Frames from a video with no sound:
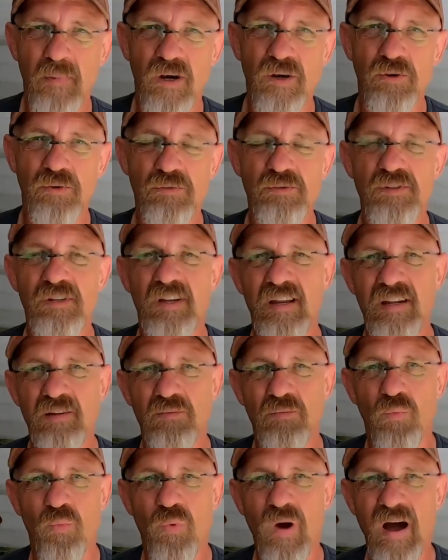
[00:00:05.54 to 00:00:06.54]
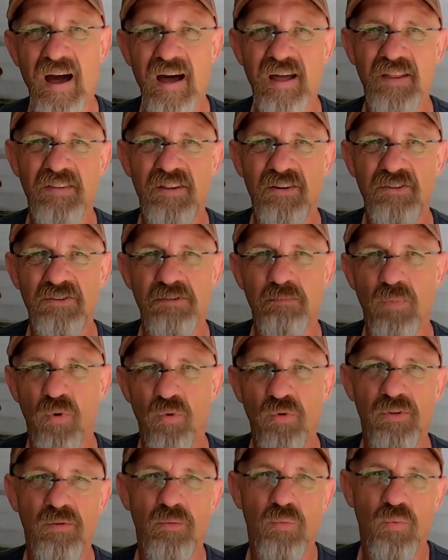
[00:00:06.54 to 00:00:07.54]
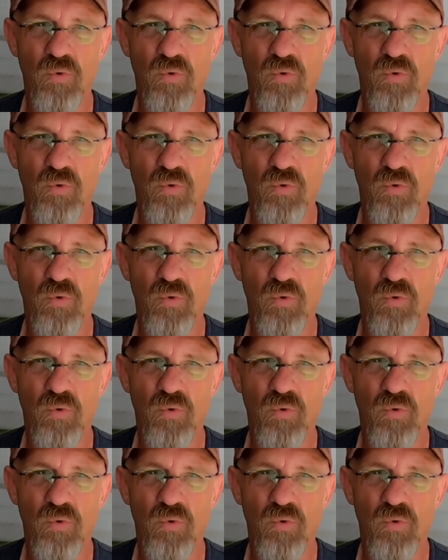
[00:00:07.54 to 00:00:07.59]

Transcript: modes and why there's more than